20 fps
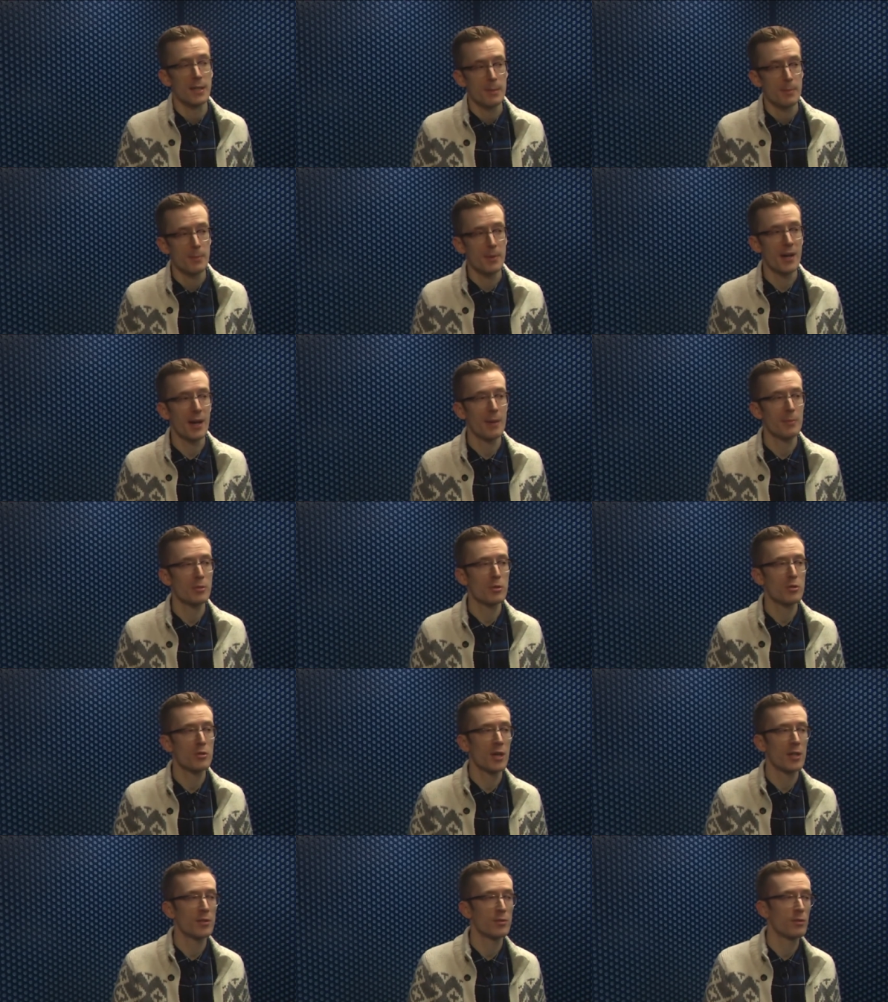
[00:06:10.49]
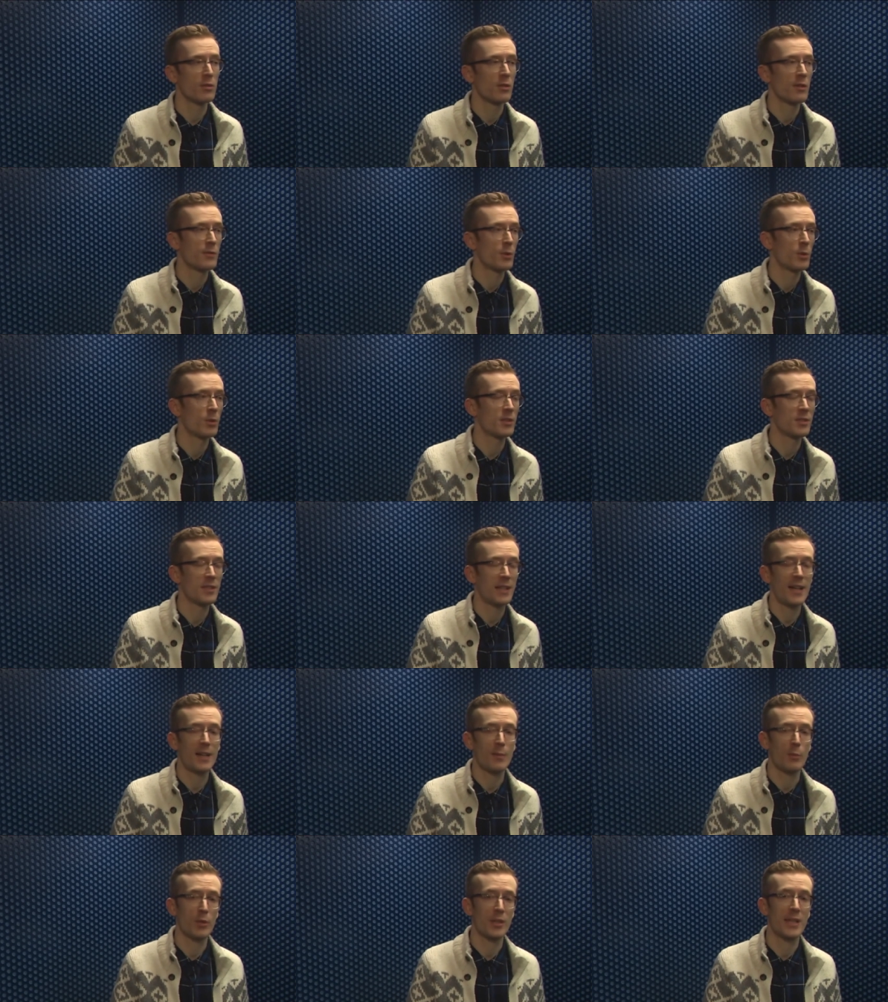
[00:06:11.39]
Perhaps your child's old enough to
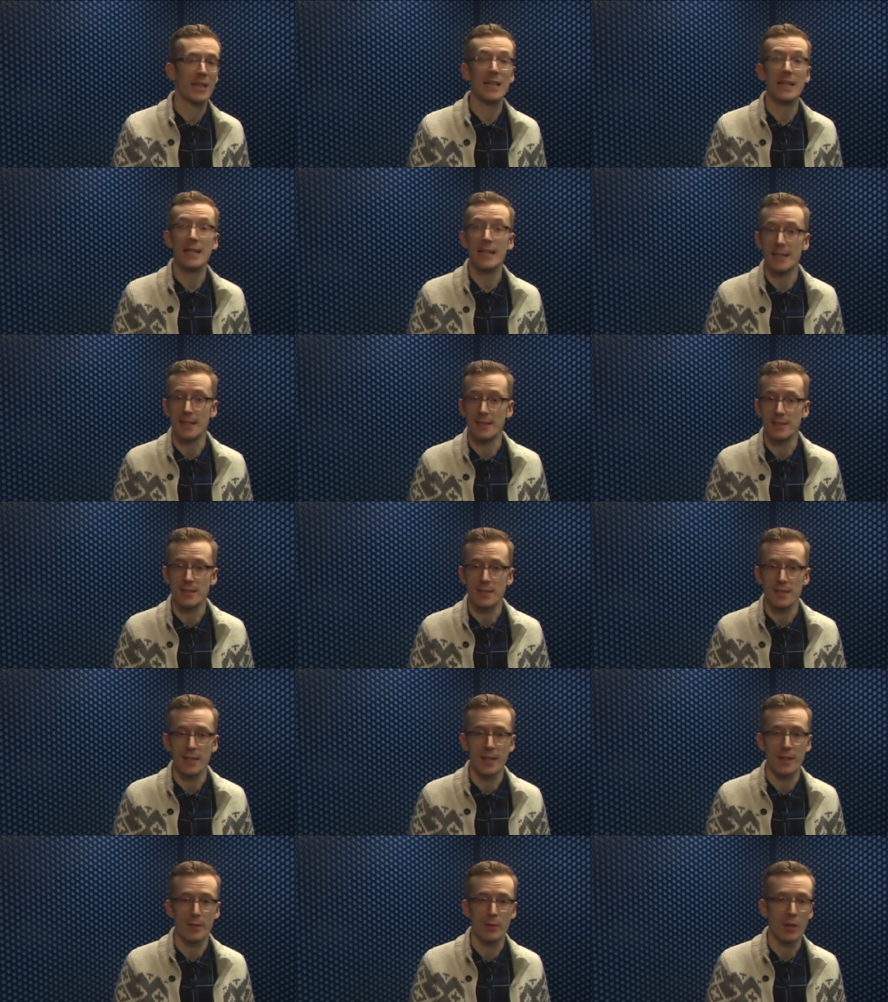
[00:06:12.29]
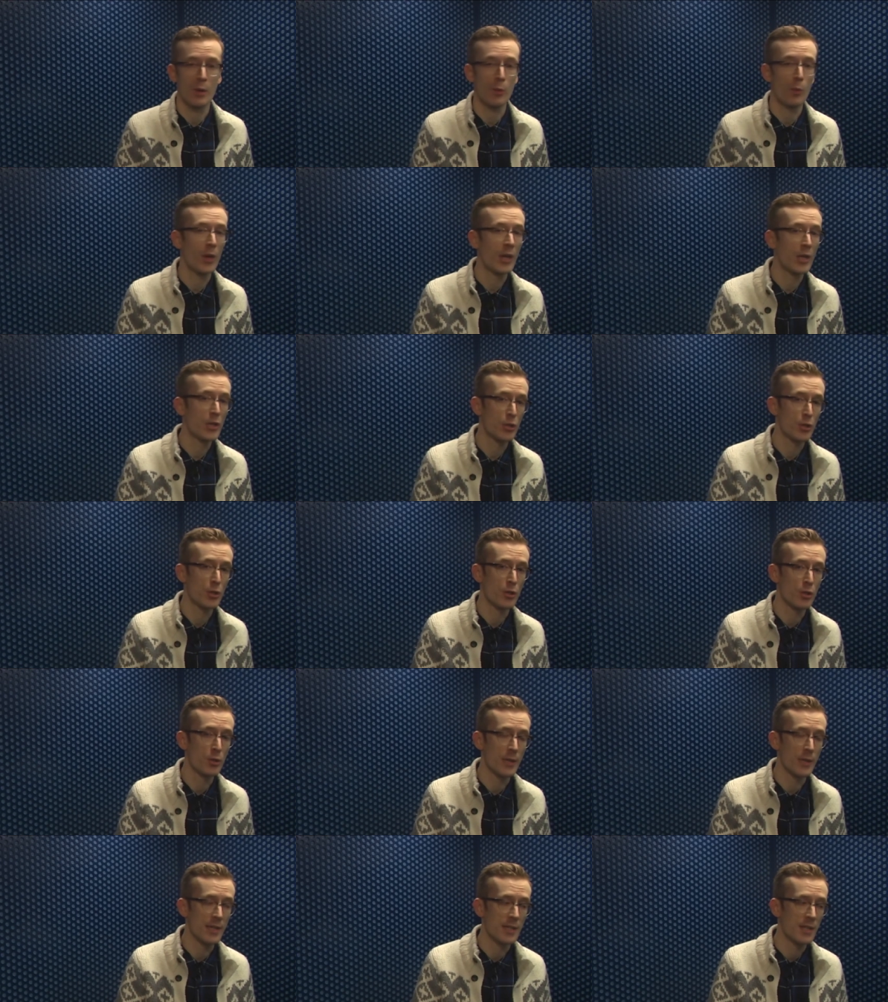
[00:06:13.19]
understand what killing is and why they shouldn't
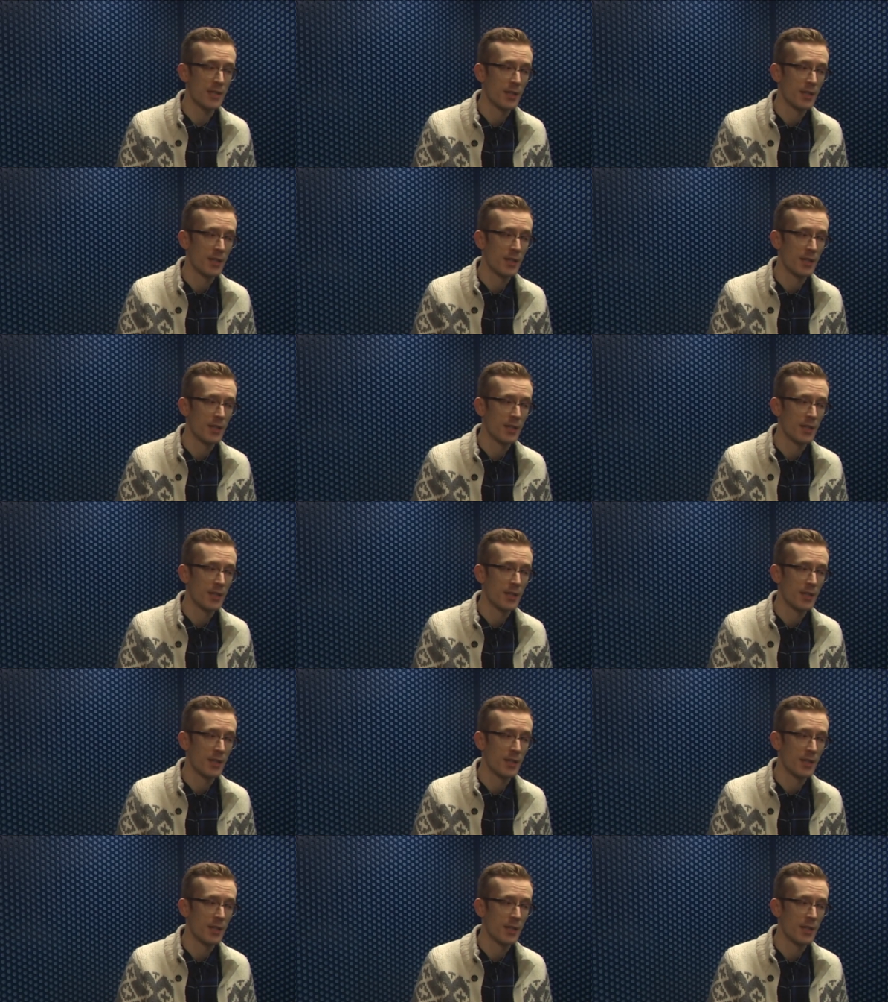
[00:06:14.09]
do it.